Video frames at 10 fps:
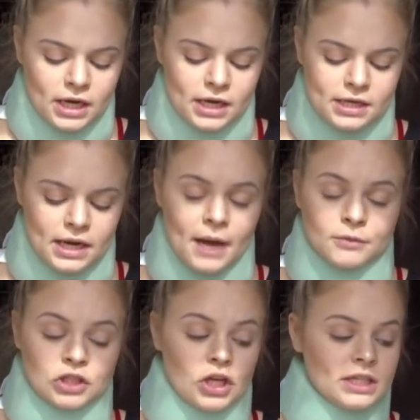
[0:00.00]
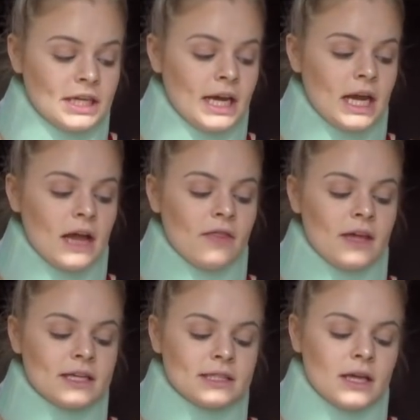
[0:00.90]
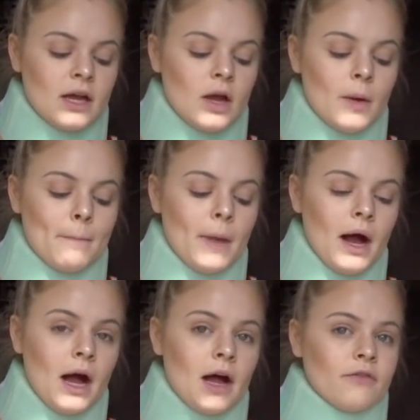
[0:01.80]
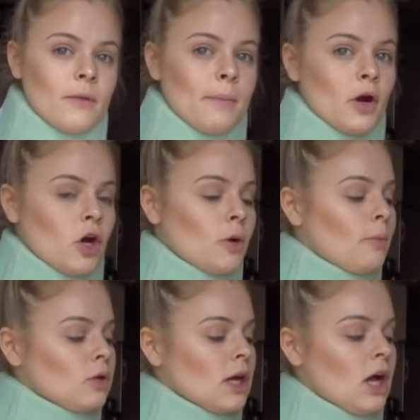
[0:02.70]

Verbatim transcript: and I'm just gonna take this mauve purple